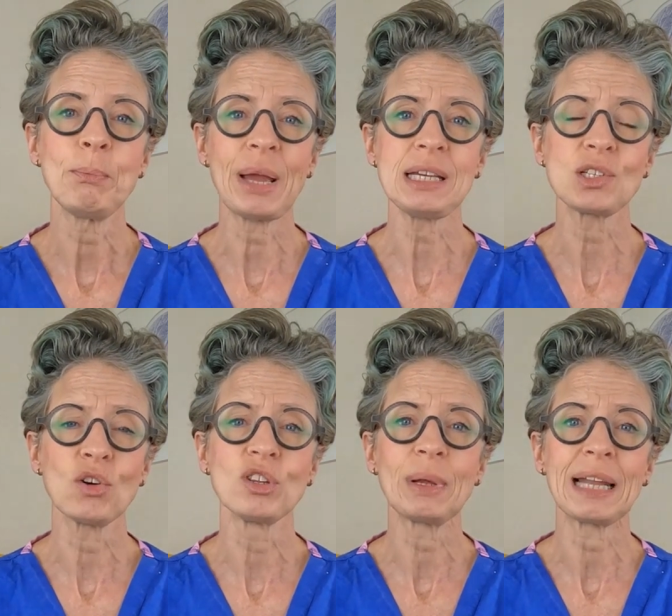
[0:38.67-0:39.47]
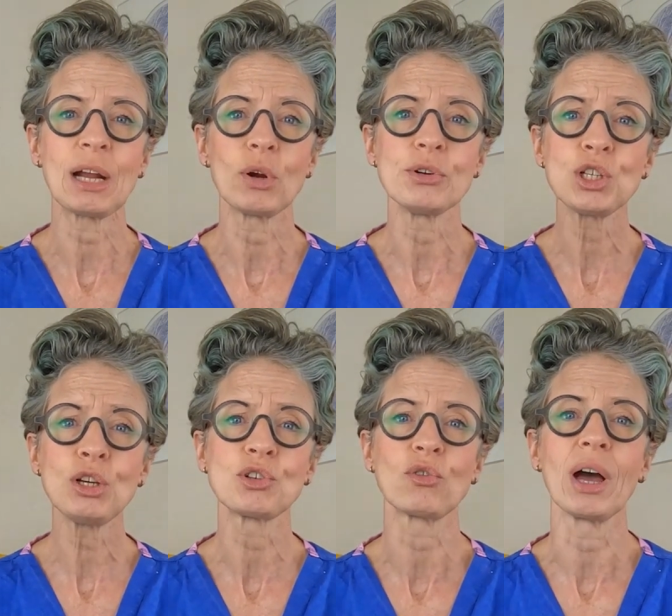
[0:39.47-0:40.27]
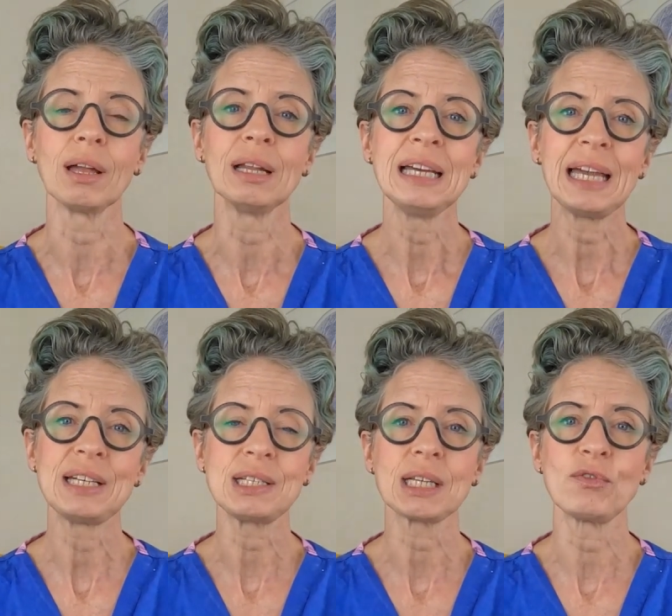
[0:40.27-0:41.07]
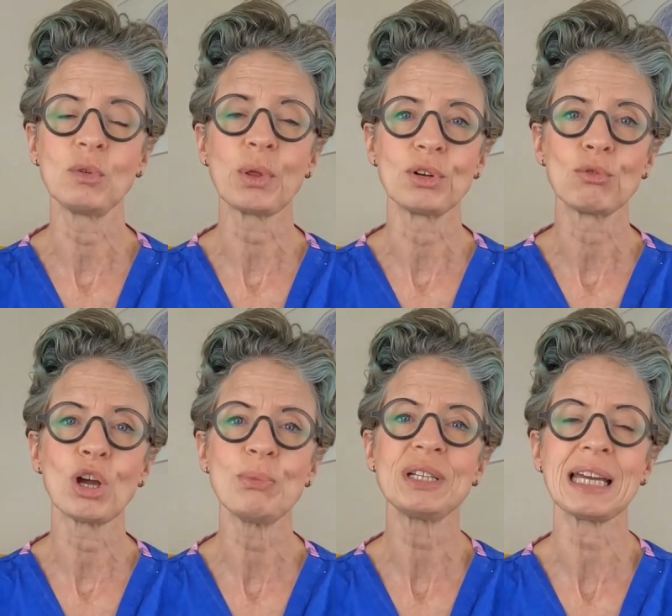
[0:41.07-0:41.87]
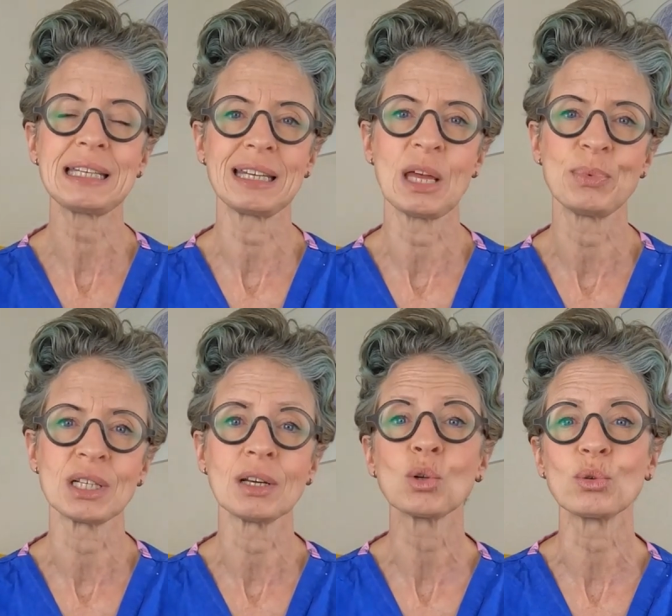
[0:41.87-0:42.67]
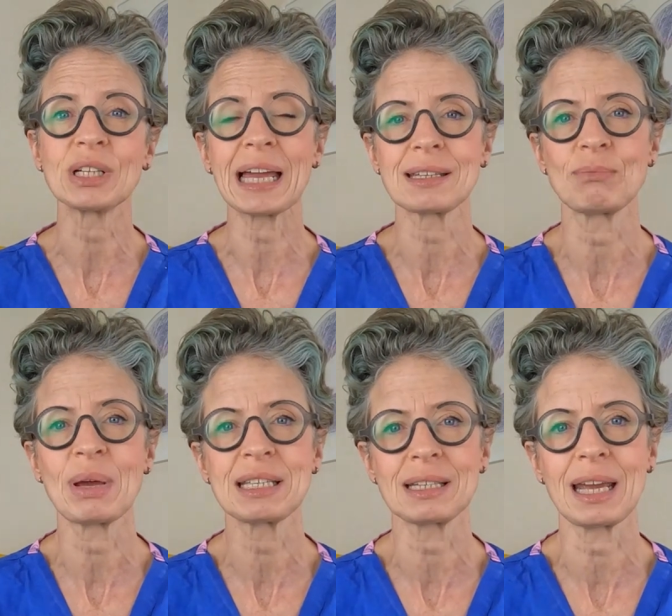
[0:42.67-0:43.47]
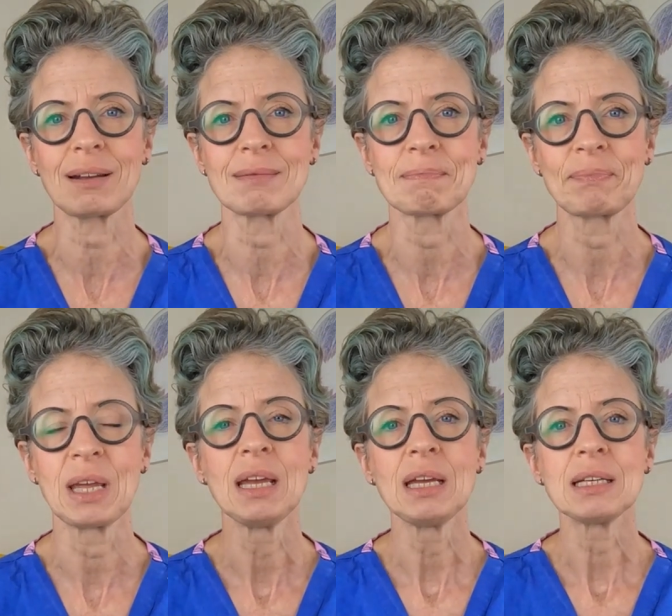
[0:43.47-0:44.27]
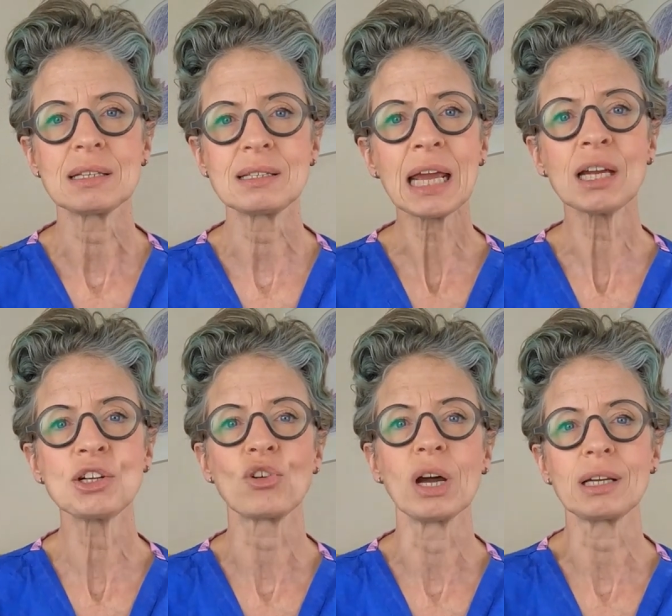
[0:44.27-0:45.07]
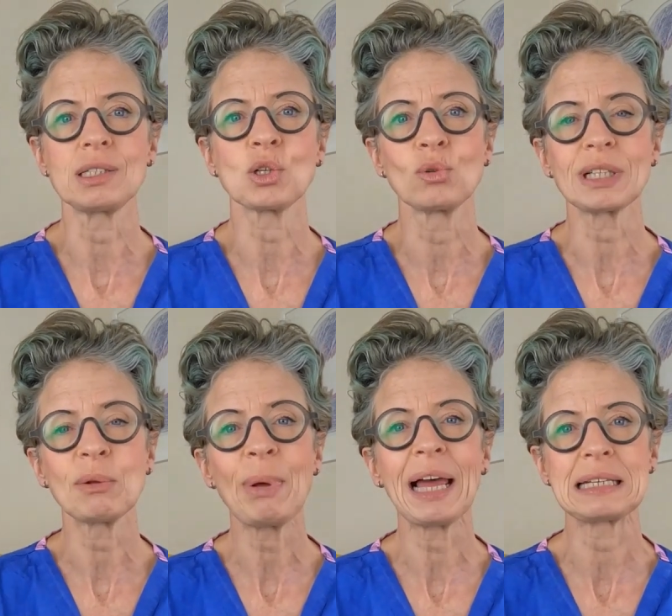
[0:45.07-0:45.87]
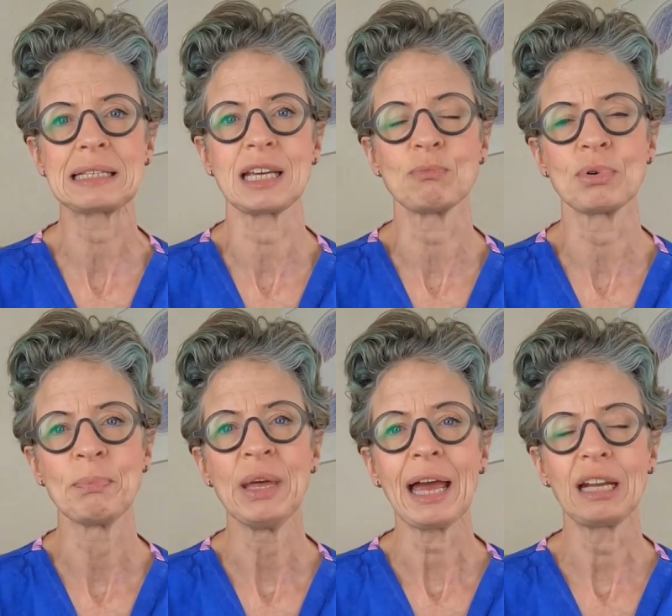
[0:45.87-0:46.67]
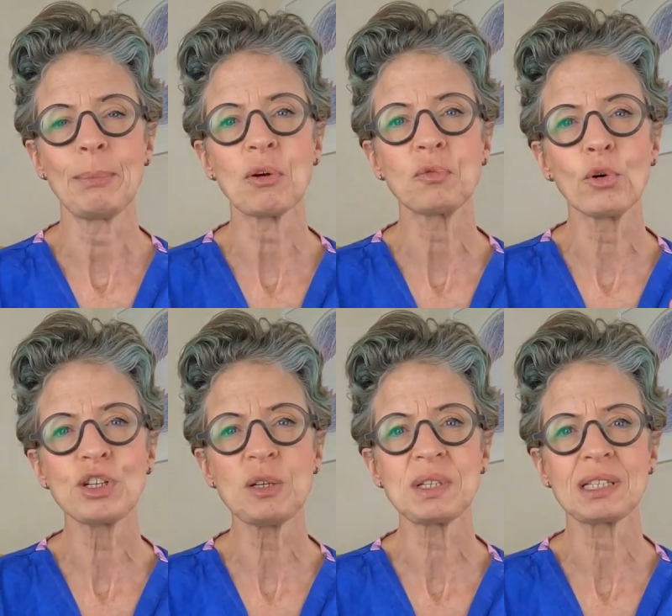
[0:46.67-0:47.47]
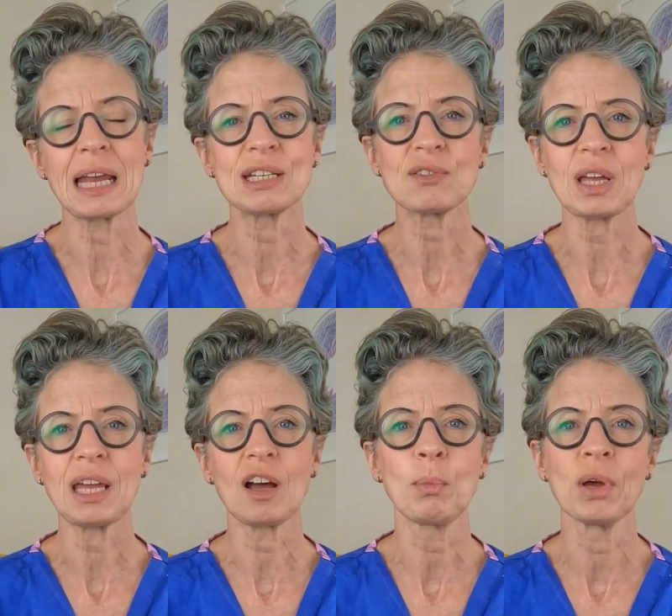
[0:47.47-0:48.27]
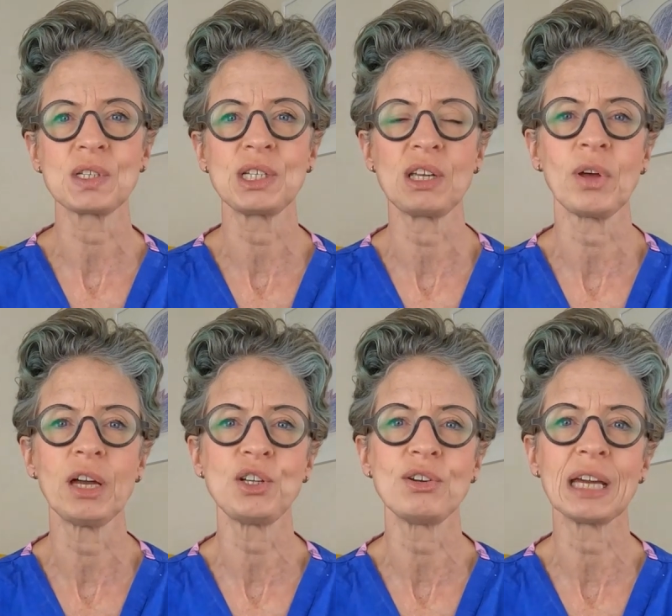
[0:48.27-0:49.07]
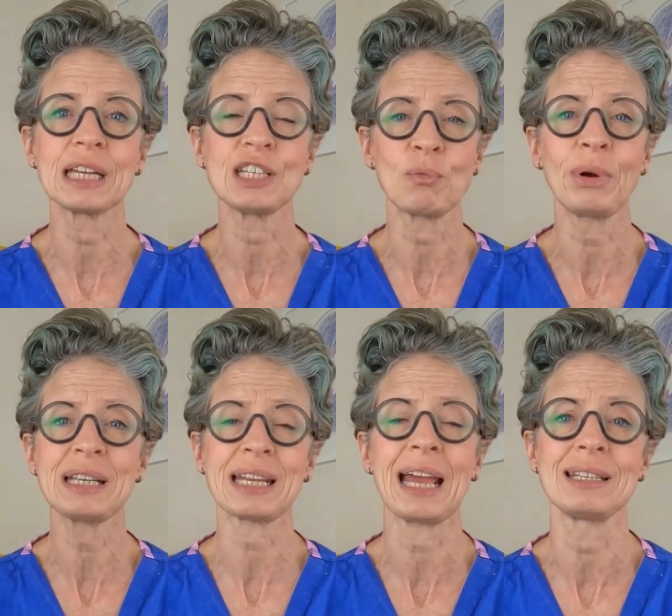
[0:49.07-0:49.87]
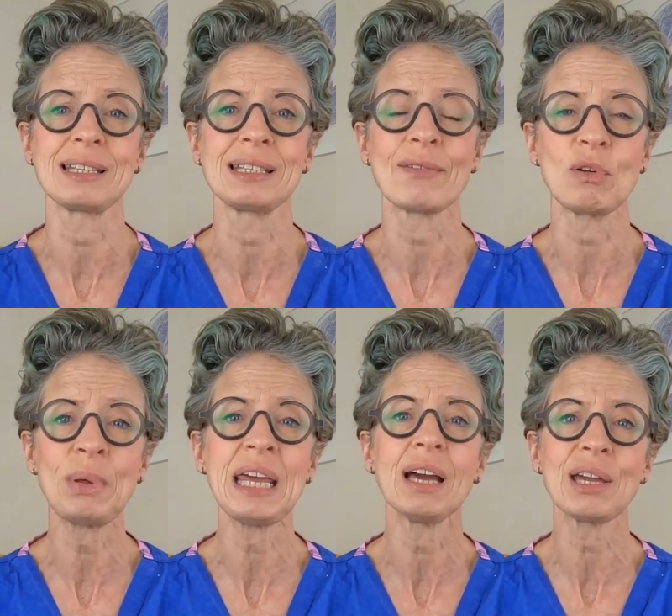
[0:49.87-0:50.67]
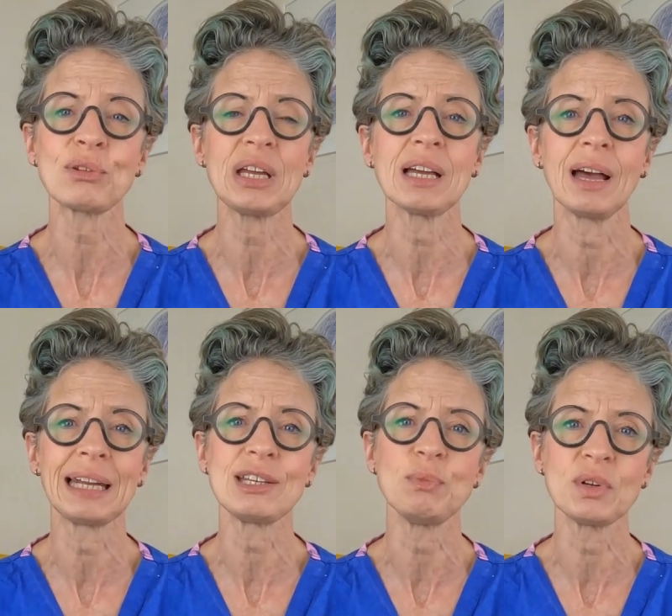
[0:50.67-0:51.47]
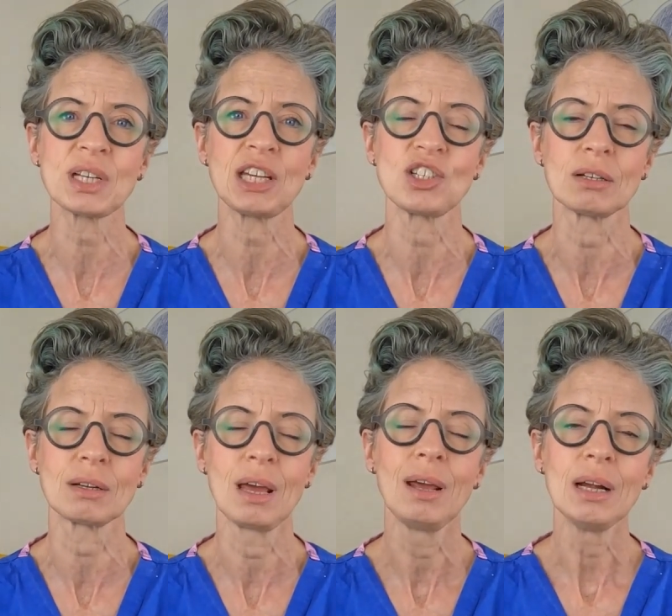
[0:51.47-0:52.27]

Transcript: Based on the BOLERO-2 trial, it is given with an aromatase inhibitor called exemestane. The second drug is called Alpelisib, and about 40% of ER-positive HER2-negative breast cancers have a PI3 kinase mutation.